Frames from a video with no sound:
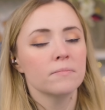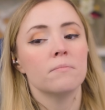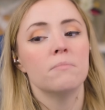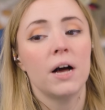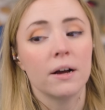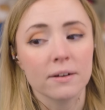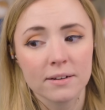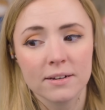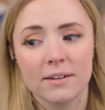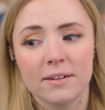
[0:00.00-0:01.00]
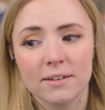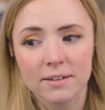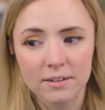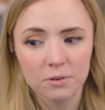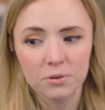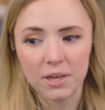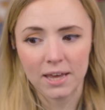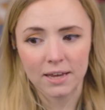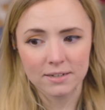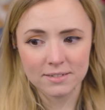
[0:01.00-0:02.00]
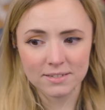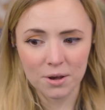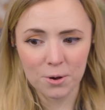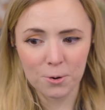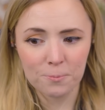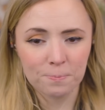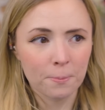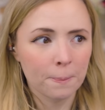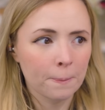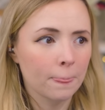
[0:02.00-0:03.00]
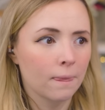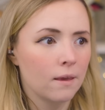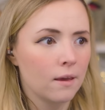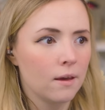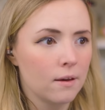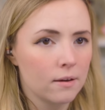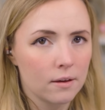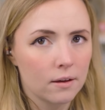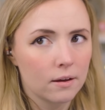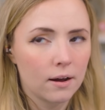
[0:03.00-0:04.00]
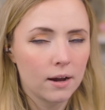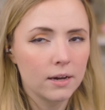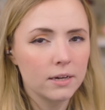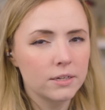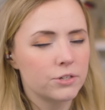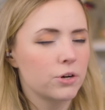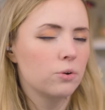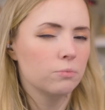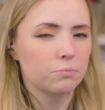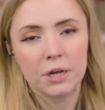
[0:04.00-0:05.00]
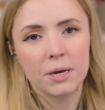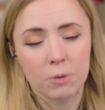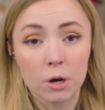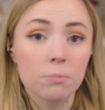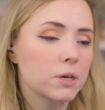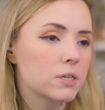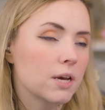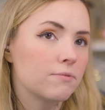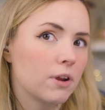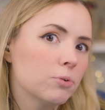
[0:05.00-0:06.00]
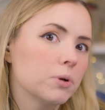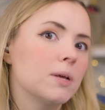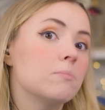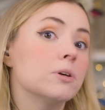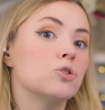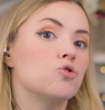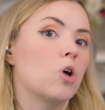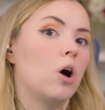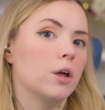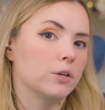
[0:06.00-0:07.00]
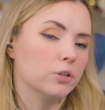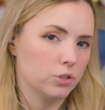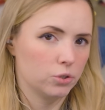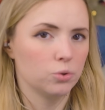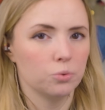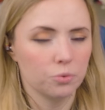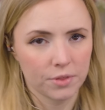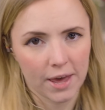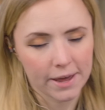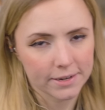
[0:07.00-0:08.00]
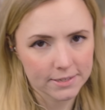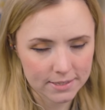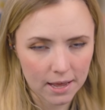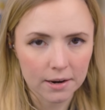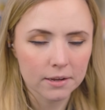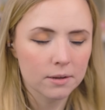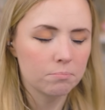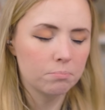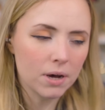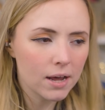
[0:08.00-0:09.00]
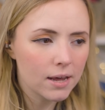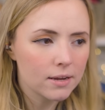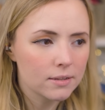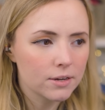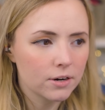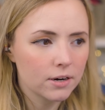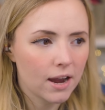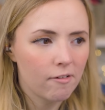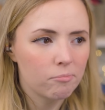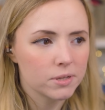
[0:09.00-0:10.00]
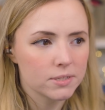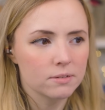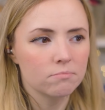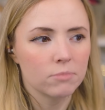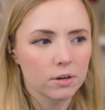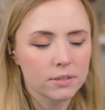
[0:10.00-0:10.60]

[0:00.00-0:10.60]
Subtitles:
Monk. Okay, so I don't play Monk because I've never really been drawn to that aesthetic, but there have been some Monk